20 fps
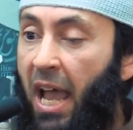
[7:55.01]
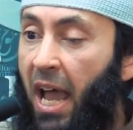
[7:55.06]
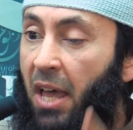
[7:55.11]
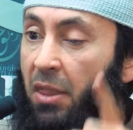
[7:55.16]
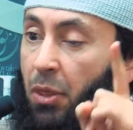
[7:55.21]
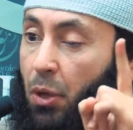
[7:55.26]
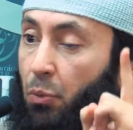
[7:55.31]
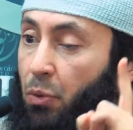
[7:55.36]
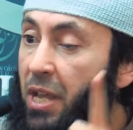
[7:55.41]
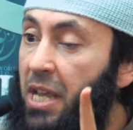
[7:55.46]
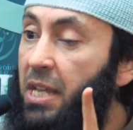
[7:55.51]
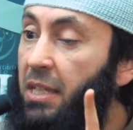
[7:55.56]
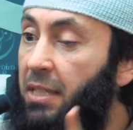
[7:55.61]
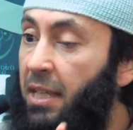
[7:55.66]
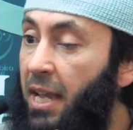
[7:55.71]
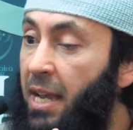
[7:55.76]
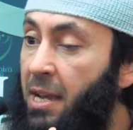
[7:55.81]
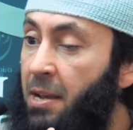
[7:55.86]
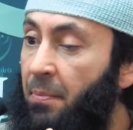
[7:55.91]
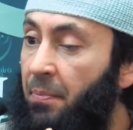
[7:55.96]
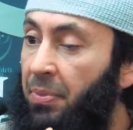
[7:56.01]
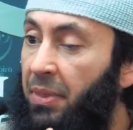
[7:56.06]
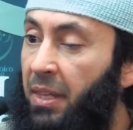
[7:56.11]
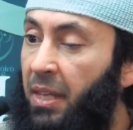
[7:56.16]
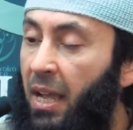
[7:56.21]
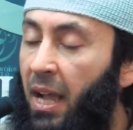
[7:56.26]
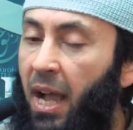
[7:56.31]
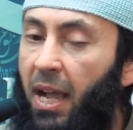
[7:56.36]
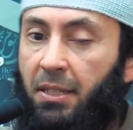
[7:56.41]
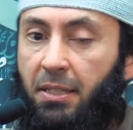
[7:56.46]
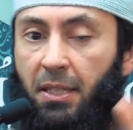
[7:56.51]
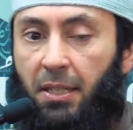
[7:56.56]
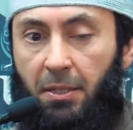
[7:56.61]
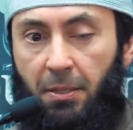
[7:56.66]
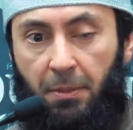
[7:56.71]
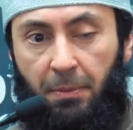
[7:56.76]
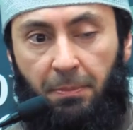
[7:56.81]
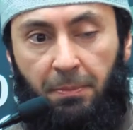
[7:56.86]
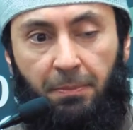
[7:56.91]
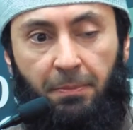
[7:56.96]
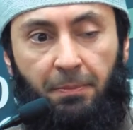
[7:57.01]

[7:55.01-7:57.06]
And the reason? Hasad.